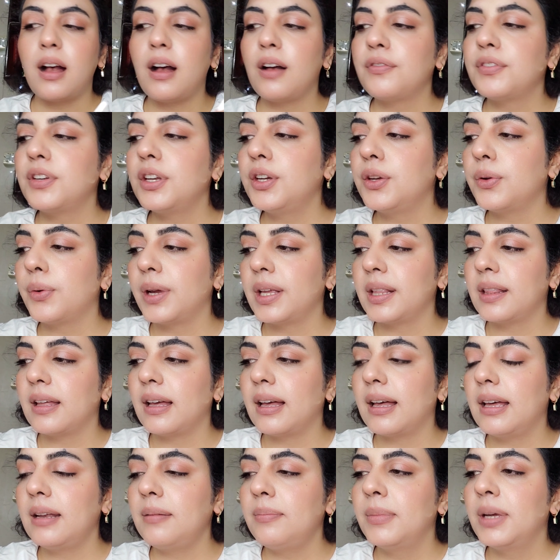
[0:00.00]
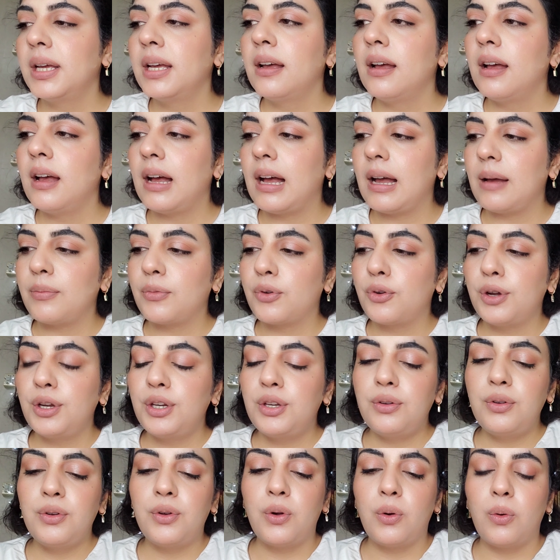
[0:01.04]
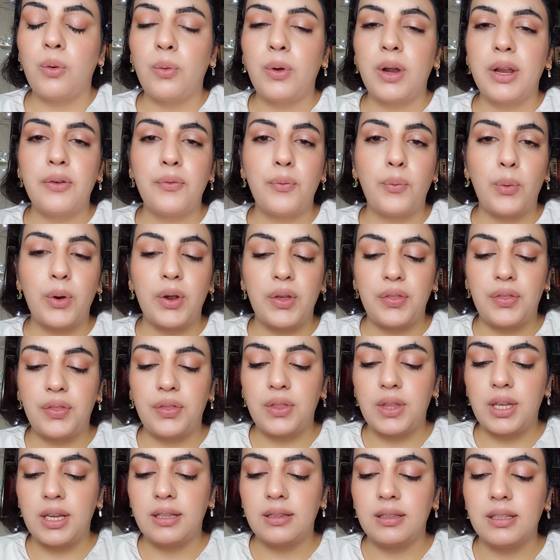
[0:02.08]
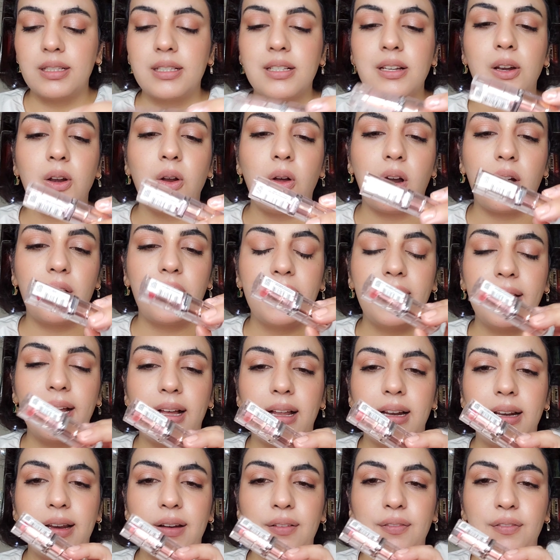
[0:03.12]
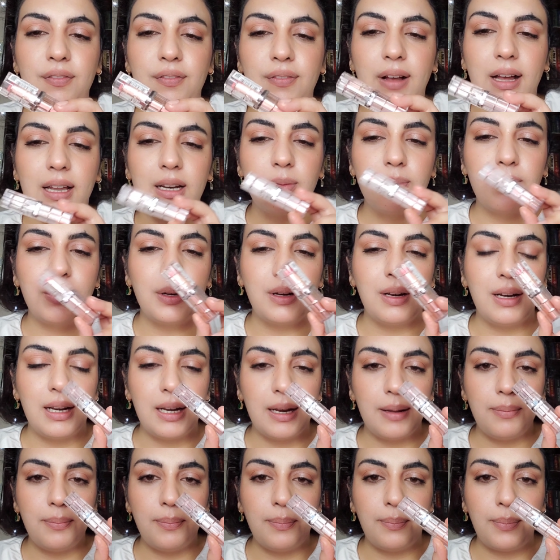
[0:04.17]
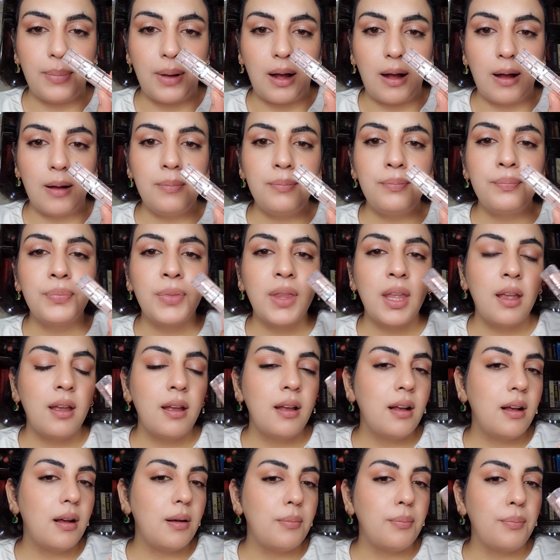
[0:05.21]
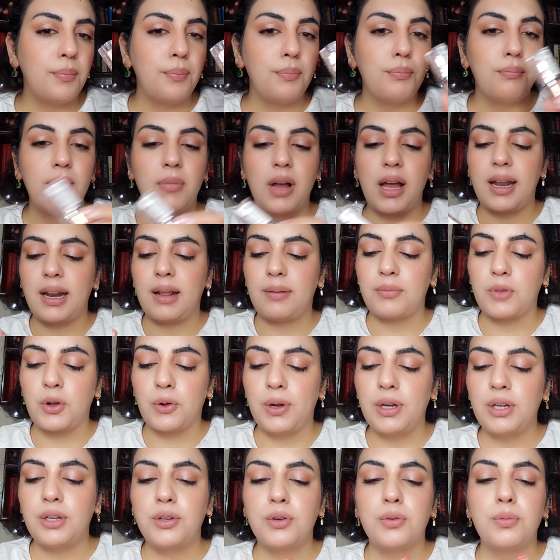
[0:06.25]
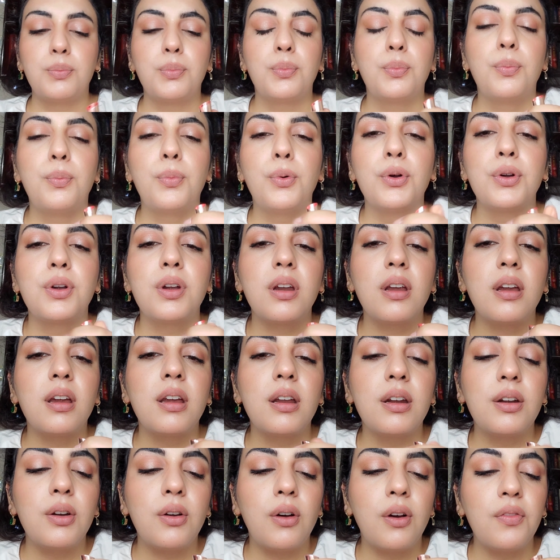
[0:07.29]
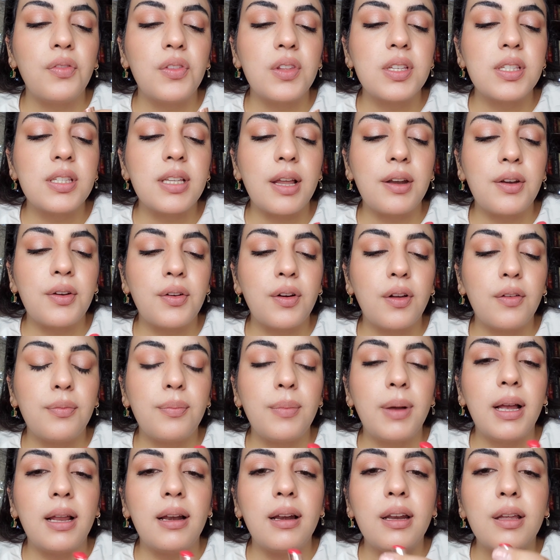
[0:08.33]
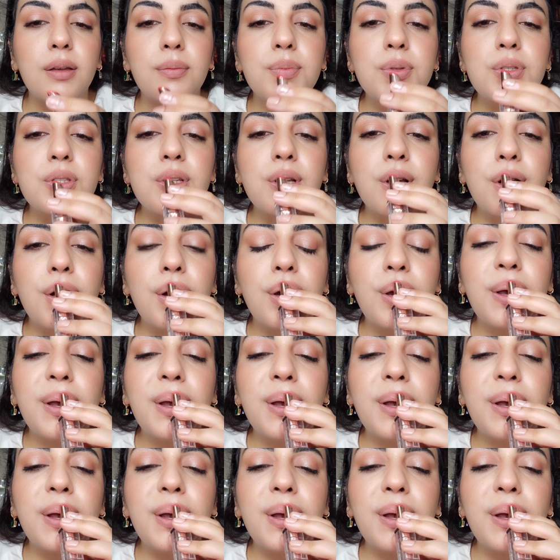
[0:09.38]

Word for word: after doing that i'm going to go in with this l'oreal infallible lip balm and i'm going to put it on the center of my lips.